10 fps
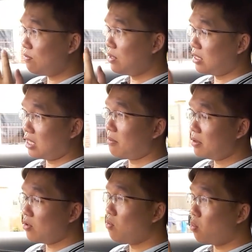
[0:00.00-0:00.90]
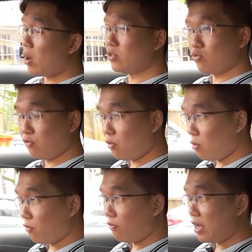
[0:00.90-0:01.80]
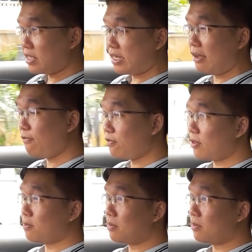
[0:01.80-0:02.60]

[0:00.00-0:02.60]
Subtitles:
with the W124 facelift,